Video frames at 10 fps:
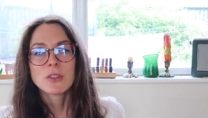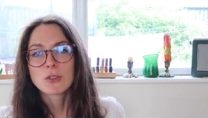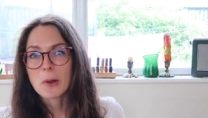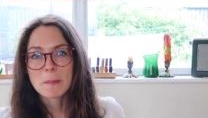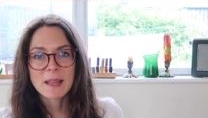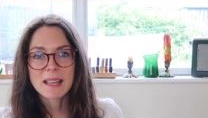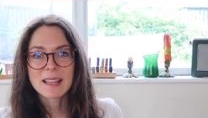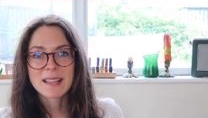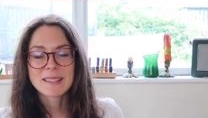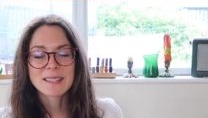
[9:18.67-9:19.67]

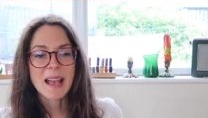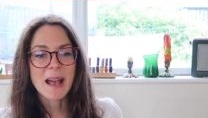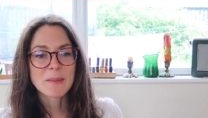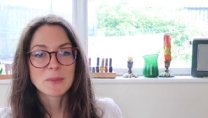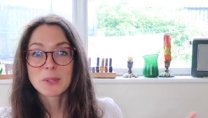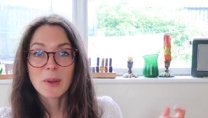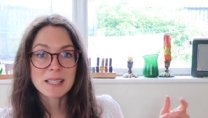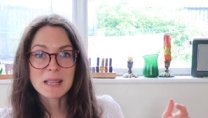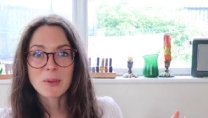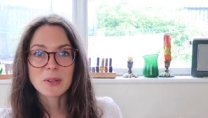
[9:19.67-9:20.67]
droppers, um,
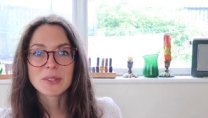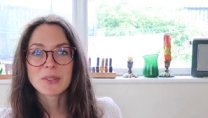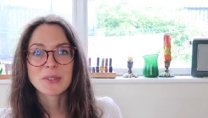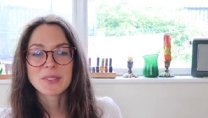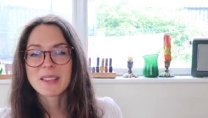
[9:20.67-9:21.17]
squirty bottles,